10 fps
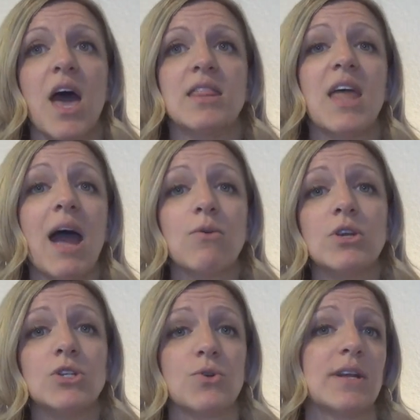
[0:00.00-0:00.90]
And that
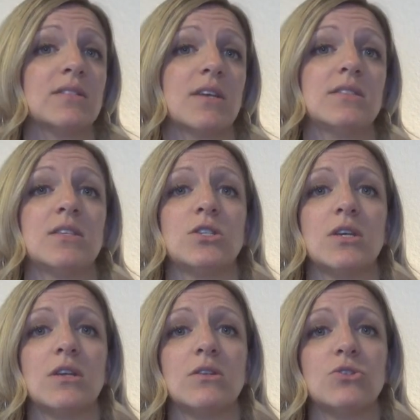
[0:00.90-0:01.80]
really translates
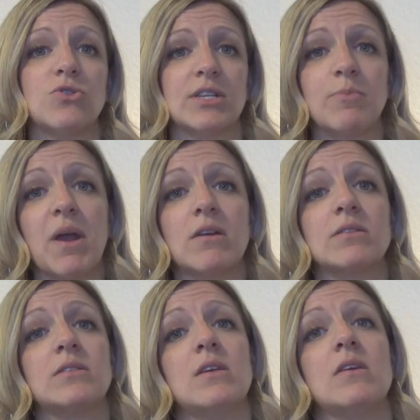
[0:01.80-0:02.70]
into
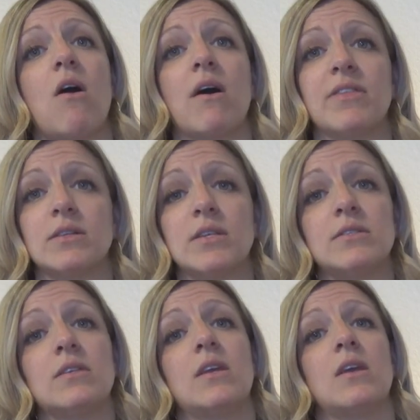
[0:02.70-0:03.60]
transparency,
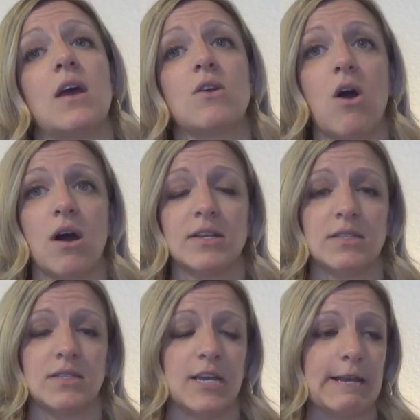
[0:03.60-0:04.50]
authenticity, and
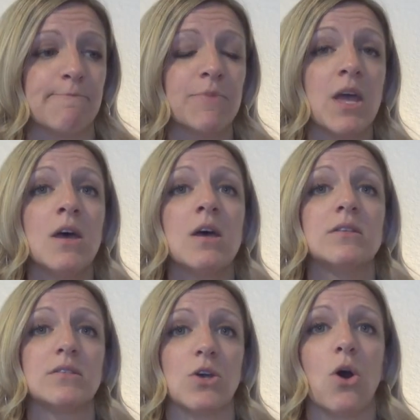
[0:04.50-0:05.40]
honesty.
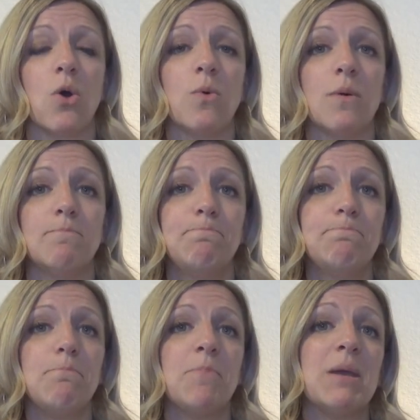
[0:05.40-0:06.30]
So
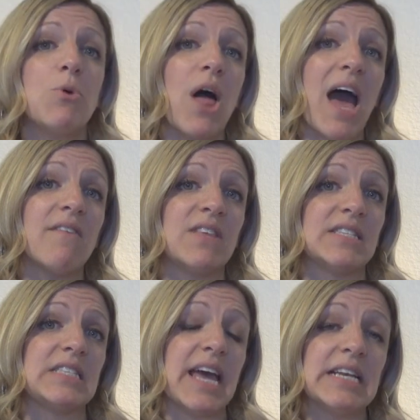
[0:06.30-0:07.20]
people have
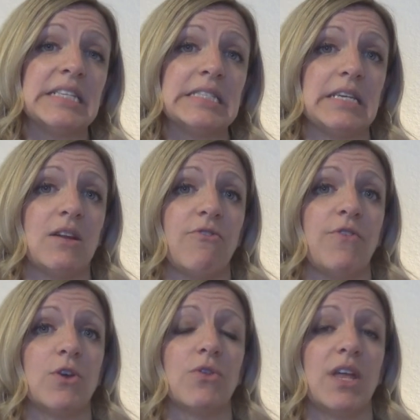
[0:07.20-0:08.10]
this tendency to
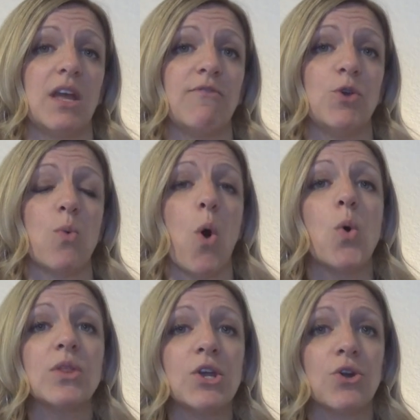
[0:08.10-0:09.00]
feel that if you
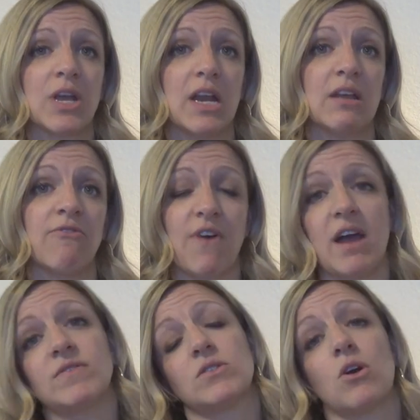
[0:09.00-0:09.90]
only are getting
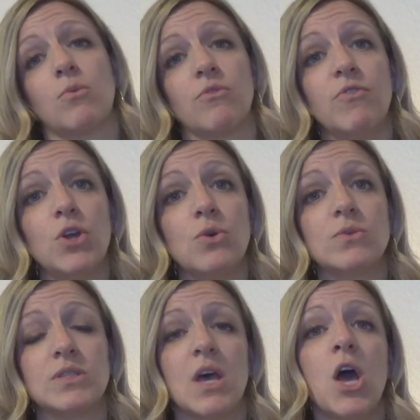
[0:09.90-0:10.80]
5-star
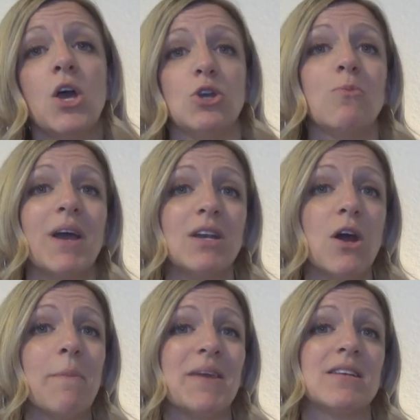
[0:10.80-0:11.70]
reviews, you might
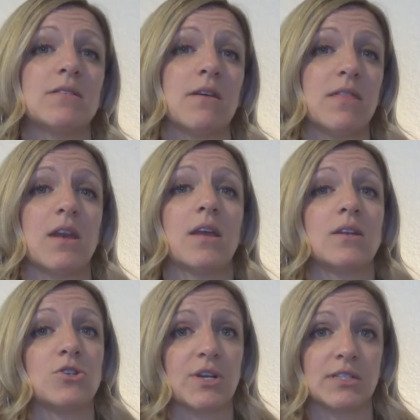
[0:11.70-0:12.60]
not be as authentic
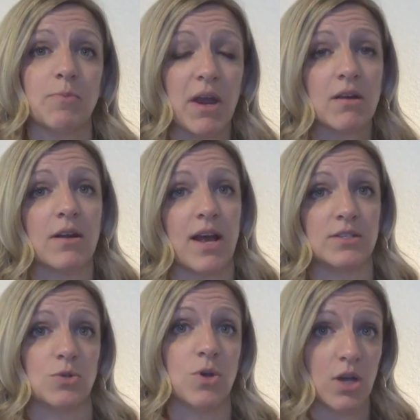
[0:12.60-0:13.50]
and transparent
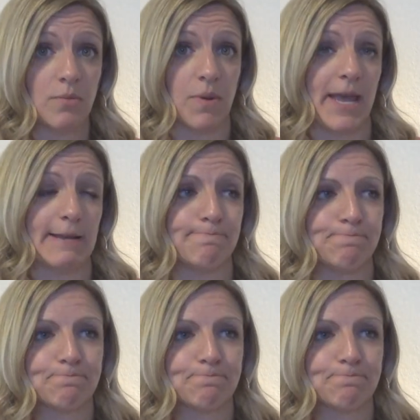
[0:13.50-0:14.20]
as you could be.